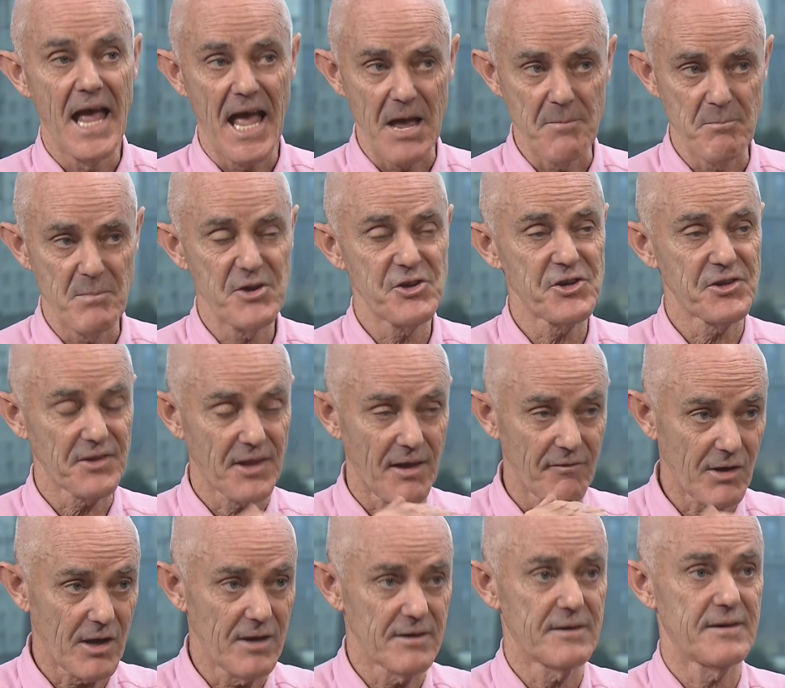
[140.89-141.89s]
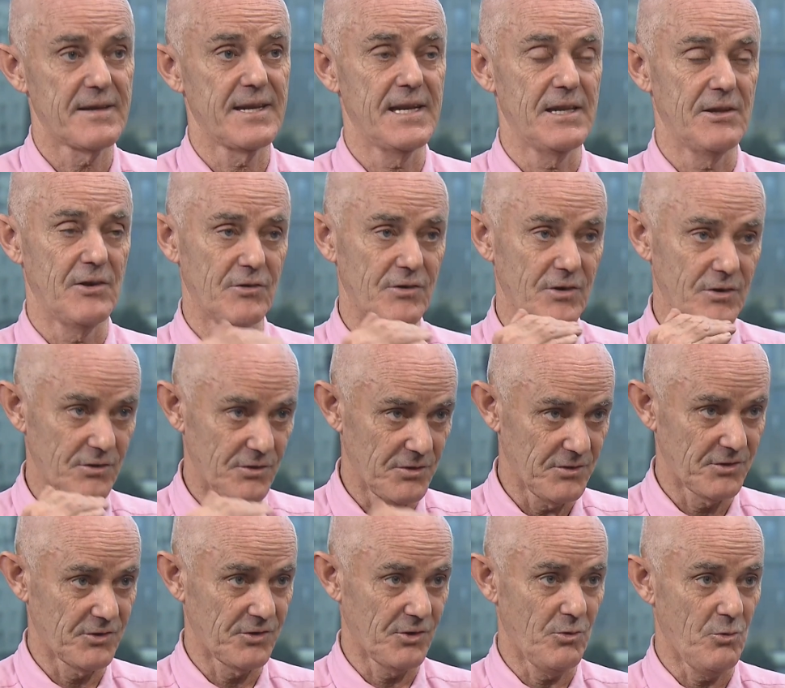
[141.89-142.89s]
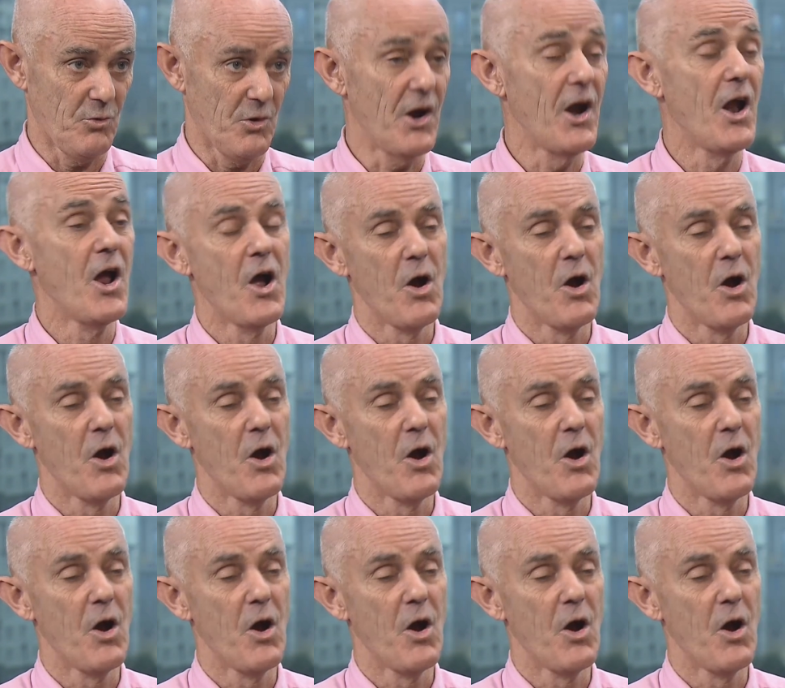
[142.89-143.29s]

emissions have continued to soar.